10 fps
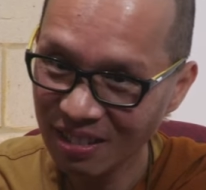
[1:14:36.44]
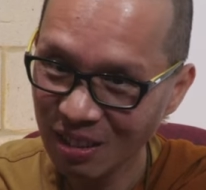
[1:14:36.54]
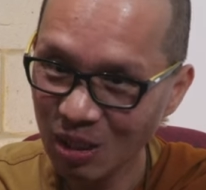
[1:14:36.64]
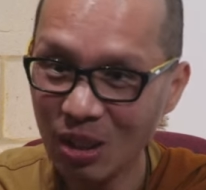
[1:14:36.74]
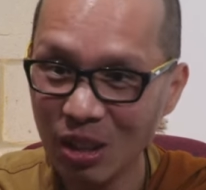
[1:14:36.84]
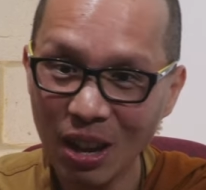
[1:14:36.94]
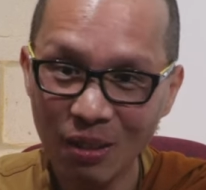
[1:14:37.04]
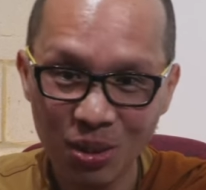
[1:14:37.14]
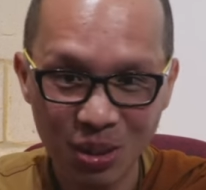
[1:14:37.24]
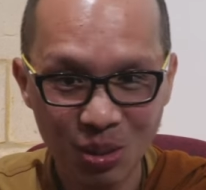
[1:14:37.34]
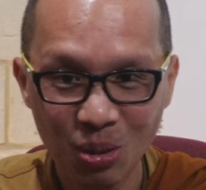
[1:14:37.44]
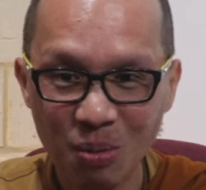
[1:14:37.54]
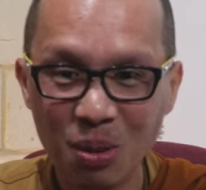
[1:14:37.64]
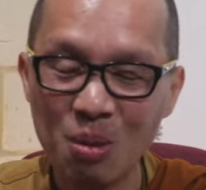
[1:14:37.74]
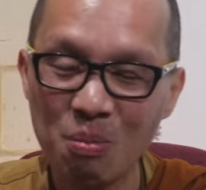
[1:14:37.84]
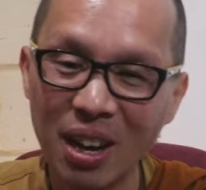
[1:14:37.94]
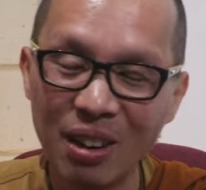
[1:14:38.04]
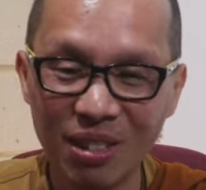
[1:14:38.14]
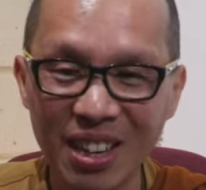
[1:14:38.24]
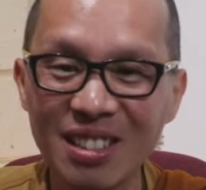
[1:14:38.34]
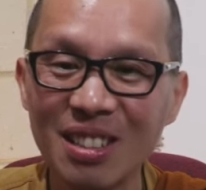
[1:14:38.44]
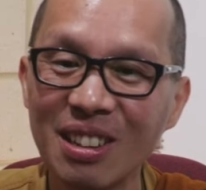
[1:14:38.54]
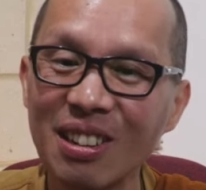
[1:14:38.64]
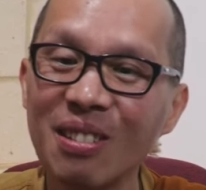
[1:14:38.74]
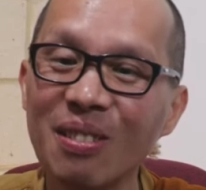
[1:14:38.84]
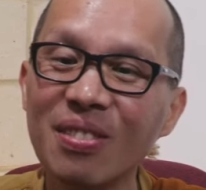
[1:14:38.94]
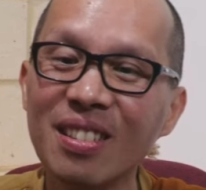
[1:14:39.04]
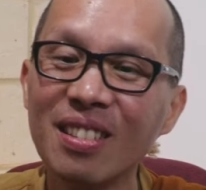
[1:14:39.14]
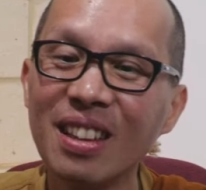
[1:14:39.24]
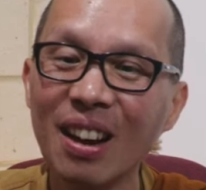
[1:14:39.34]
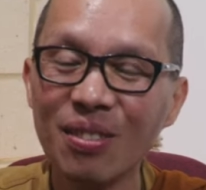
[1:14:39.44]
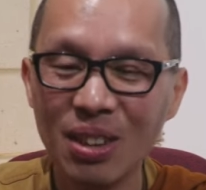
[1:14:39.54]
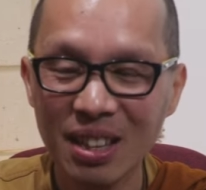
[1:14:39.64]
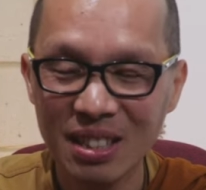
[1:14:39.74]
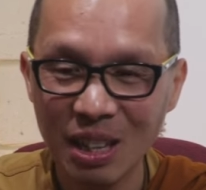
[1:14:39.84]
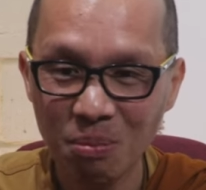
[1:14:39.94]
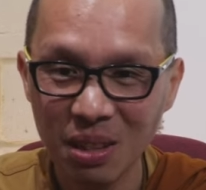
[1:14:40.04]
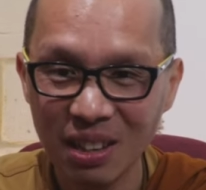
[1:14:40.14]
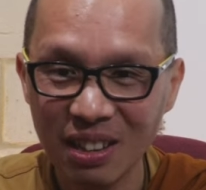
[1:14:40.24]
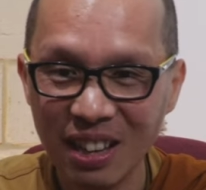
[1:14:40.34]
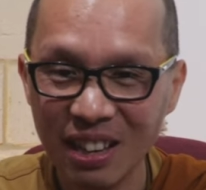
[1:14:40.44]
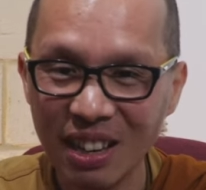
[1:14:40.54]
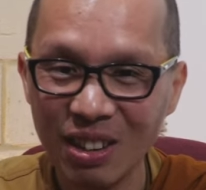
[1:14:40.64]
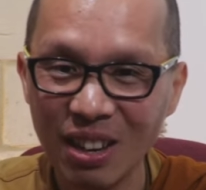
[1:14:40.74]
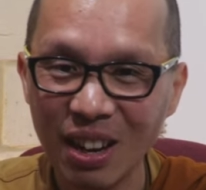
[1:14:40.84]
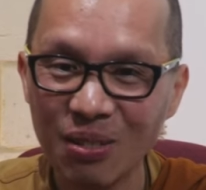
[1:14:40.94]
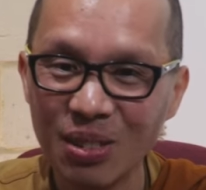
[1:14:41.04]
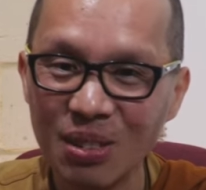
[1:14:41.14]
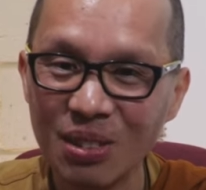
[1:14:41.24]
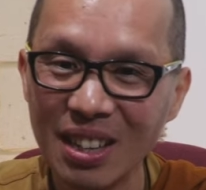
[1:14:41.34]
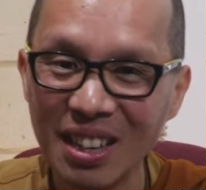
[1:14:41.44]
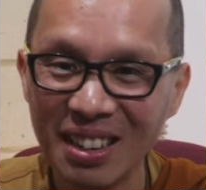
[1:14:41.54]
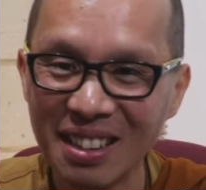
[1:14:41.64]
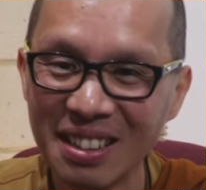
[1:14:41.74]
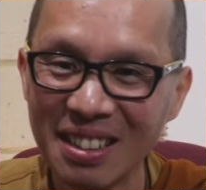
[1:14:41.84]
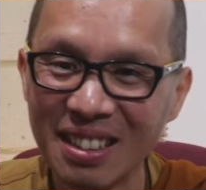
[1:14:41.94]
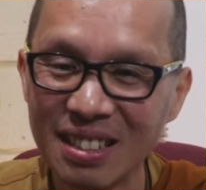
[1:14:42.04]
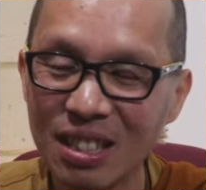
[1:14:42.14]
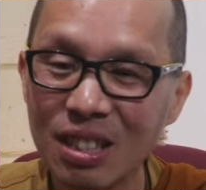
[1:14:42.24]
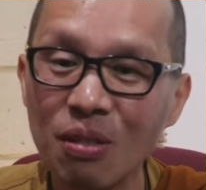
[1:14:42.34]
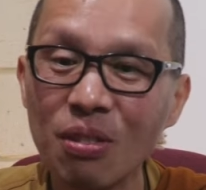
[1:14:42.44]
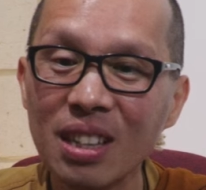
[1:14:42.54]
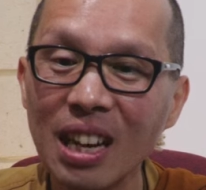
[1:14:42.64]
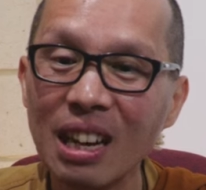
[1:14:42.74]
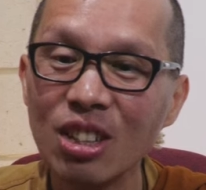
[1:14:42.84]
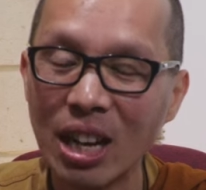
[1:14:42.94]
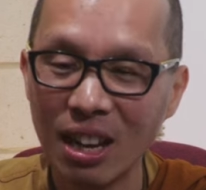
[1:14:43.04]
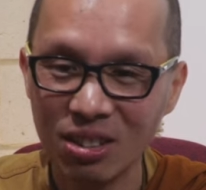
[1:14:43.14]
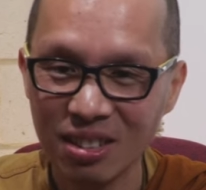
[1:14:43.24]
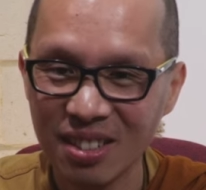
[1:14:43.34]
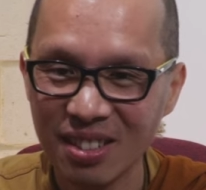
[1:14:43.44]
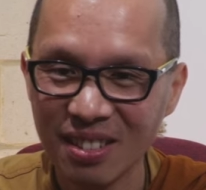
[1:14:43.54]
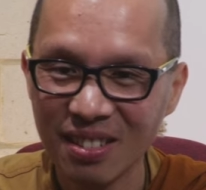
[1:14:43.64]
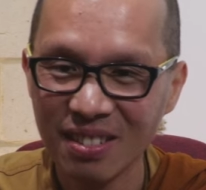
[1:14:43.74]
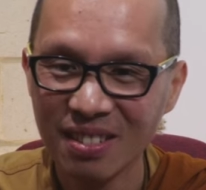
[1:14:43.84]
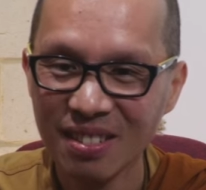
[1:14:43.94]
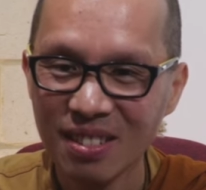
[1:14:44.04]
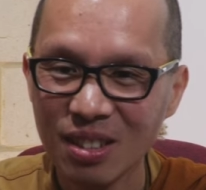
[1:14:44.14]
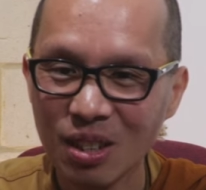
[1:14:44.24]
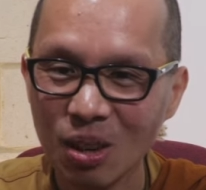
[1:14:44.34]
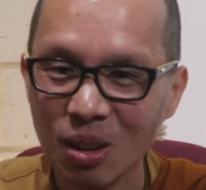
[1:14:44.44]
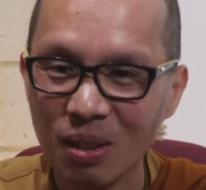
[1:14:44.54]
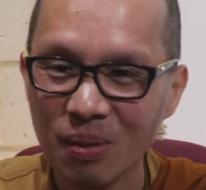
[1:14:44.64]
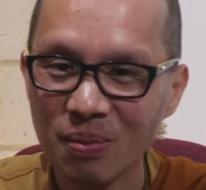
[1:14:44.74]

you grew up with your mind, right? So you have to accept it. And then you have to, yeah, just different kind of challenges. So